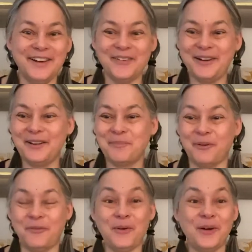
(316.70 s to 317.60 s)
Whereas
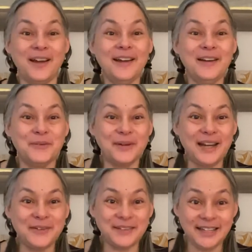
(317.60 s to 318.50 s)
before, when
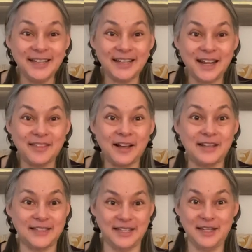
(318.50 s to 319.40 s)
I was a kid, I
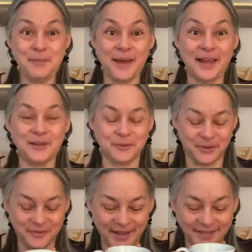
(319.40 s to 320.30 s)
thought tea bags were
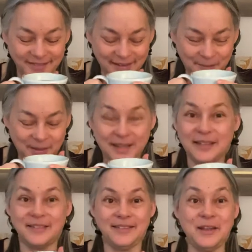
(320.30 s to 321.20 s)
fancy
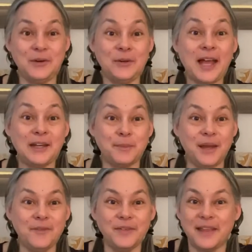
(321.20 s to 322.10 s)
because, you know, you had to
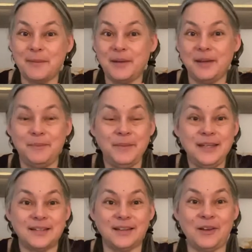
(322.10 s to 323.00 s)
pay for them, and
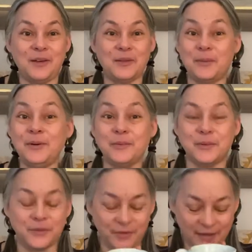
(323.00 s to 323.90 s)
mint along the road
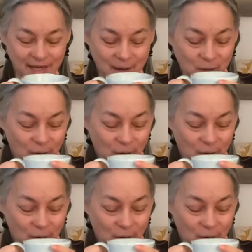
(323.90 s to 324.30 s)
was free.